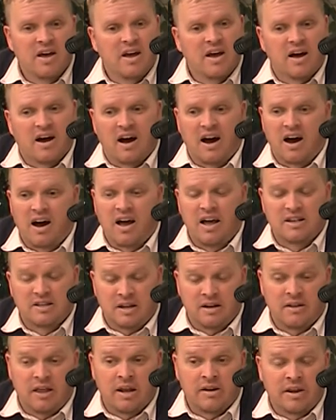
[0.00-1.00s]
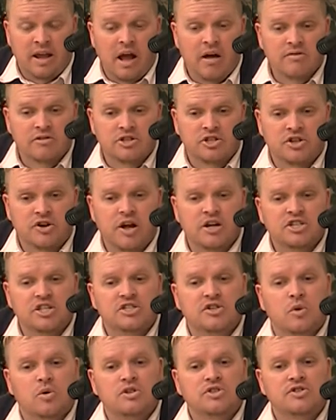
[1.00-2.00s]
and down the stretch, she
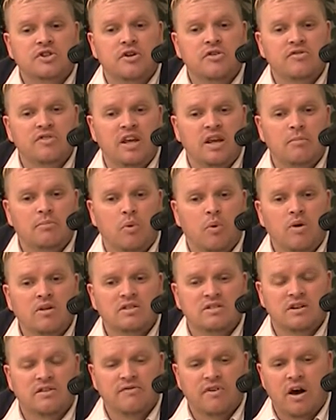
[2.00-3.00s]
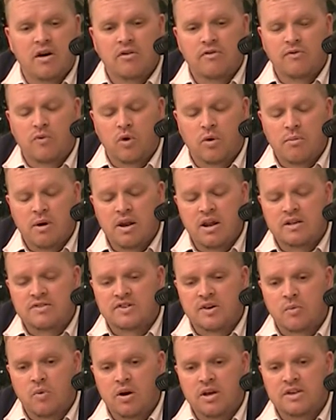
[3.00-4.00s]
scores 13 points in the final 4 minutes.
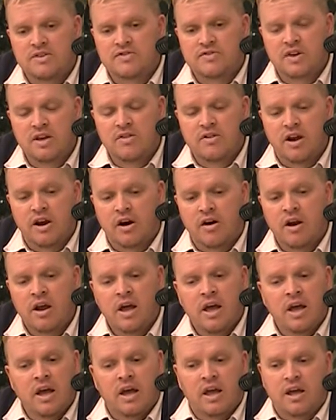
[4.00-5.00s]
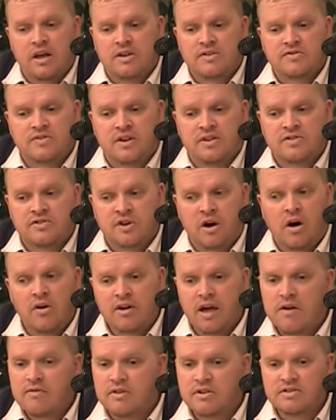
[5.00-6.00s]
And what you see there is Dawn
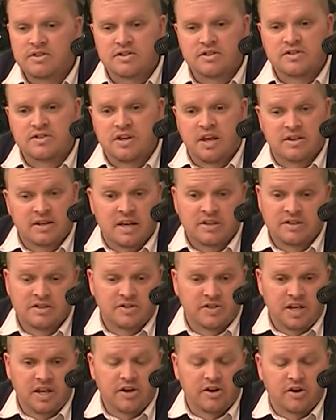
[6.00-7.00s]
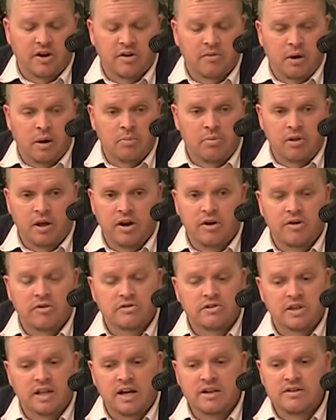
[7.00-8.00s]
Evans, as a senior, a player
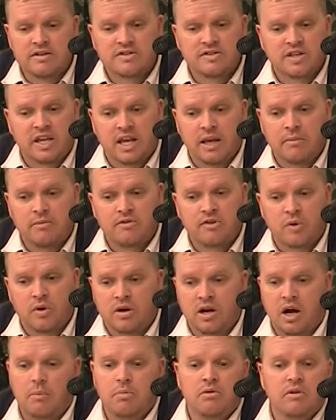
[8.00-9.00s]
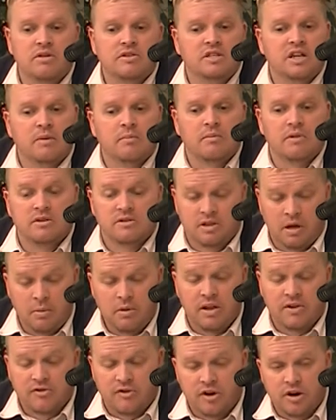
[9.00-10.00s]
who's led this team to a couple incident
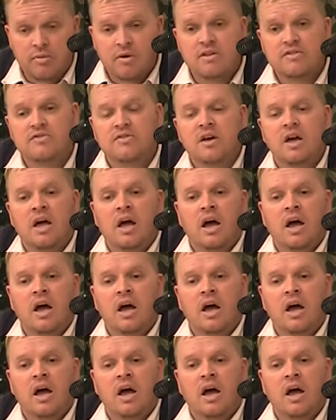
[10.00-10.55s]
double-A tournaments.